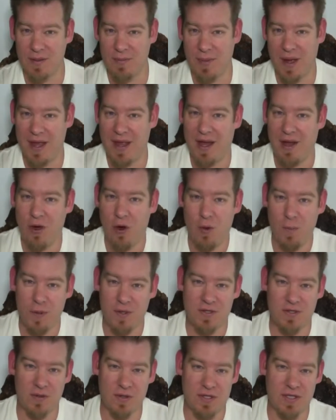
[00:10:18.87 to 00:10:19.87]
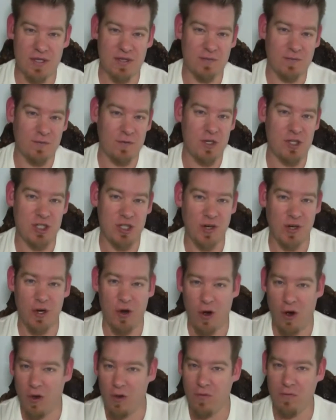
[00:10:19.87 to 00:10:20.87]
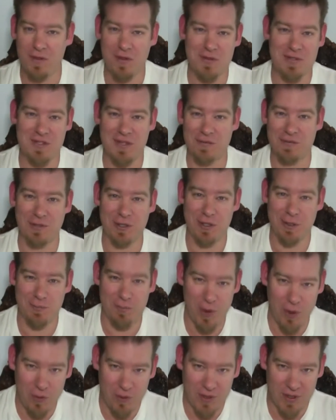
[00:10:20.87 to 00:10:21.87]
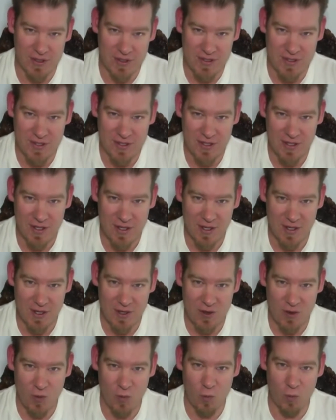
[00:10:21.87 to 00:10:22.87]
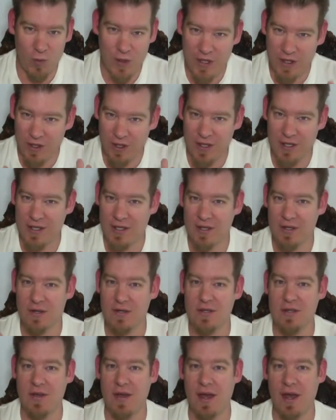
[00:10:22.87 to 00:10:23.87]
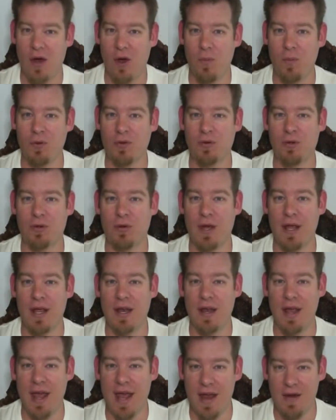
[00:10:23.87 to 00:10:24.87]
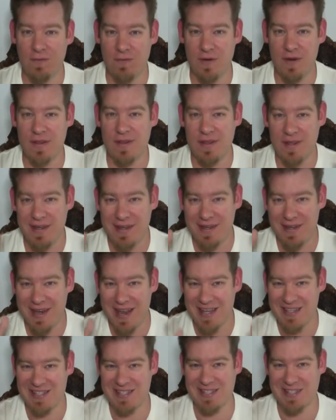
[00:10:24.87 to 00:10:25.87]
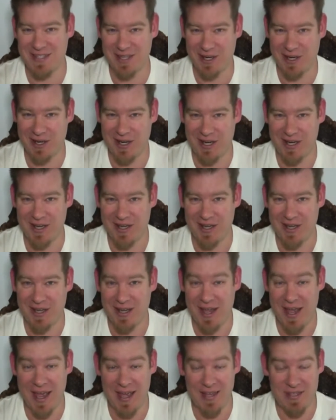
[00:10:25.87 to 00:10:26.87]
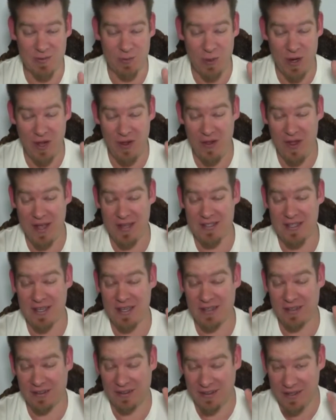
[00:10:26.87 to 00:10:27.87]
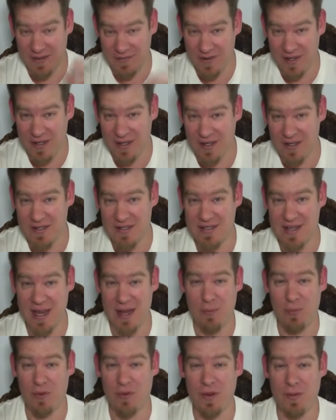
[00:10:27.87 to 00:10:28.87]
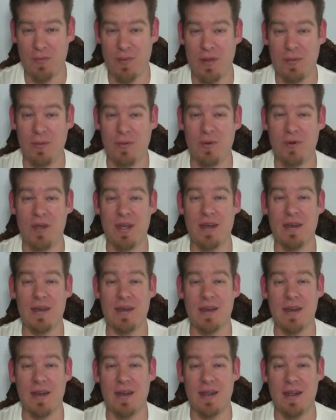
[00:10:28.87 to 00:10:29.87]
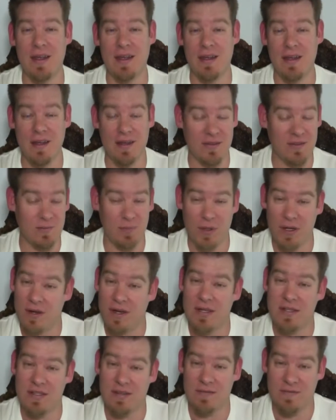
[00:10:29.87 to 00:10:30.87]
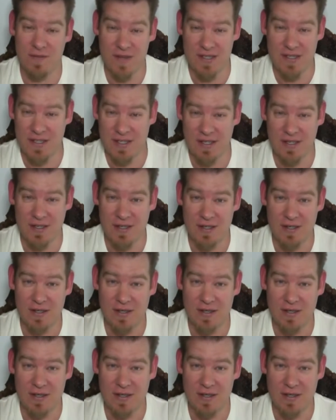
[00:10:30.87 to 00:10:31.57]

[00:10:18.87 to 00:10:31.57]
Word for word: By open sourcing and free sharing all of those different components, we are here to help create everything necessary, as well as a living example that people can experience and visit